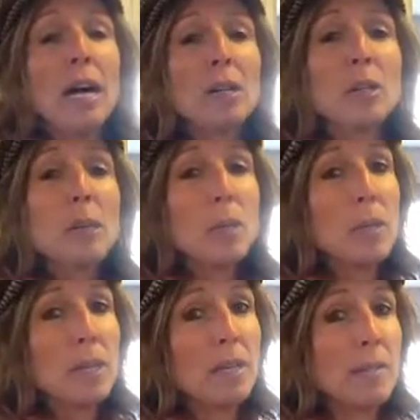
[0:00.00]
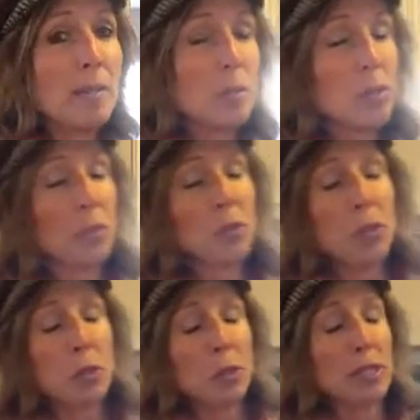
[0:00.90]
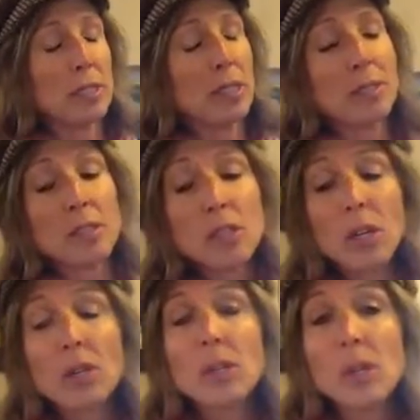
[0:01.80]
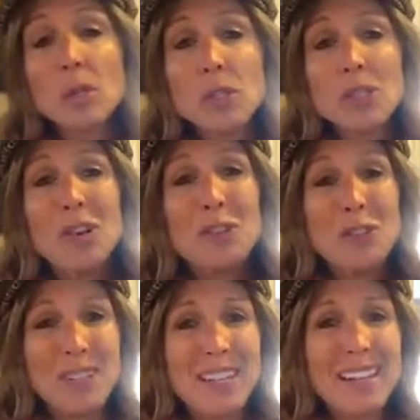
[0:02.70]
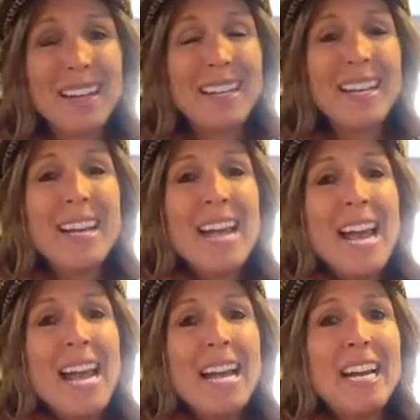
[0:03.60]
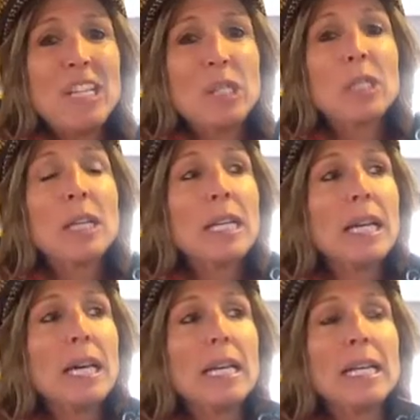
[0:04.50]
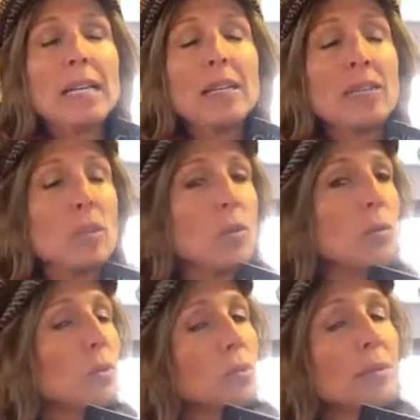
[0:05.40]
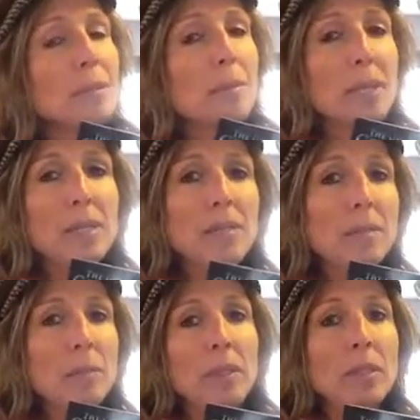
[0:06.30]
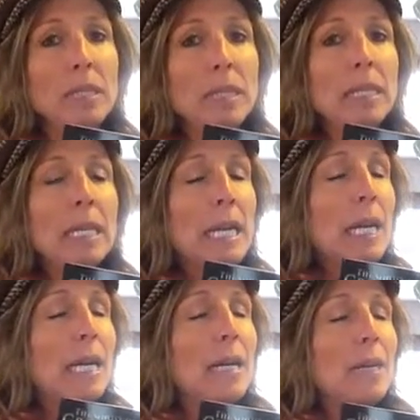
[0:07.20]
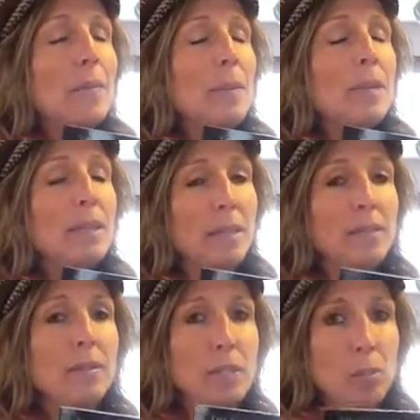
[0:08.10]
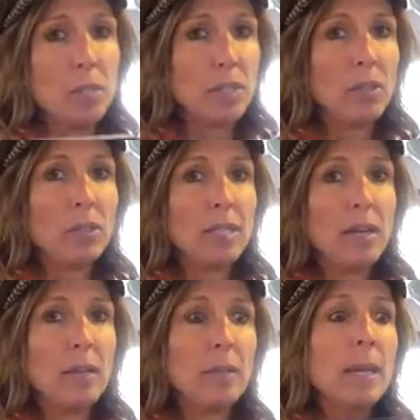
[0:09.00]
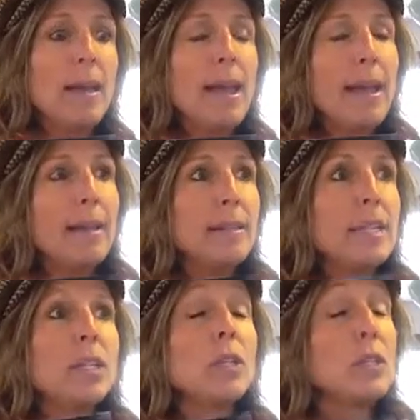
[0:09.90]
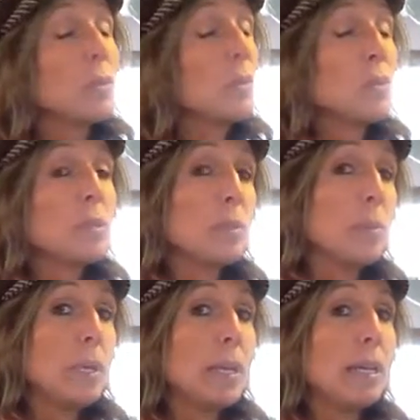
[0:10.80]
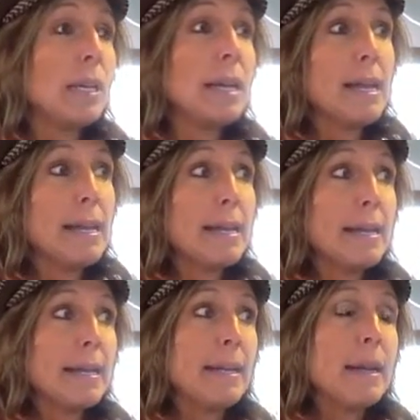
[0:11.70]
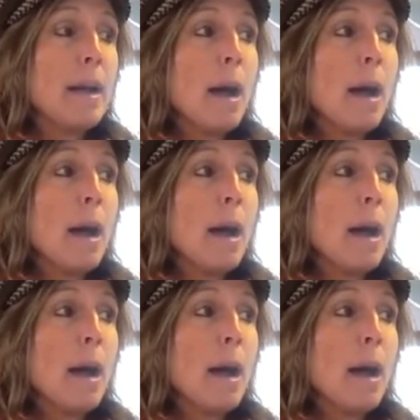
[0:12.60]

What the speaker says: creepy book on the Iowa Children's Choice list. It's called The Ghosts of Greylock. And Greylock is an old abandoned building in this particular town, and it used to be a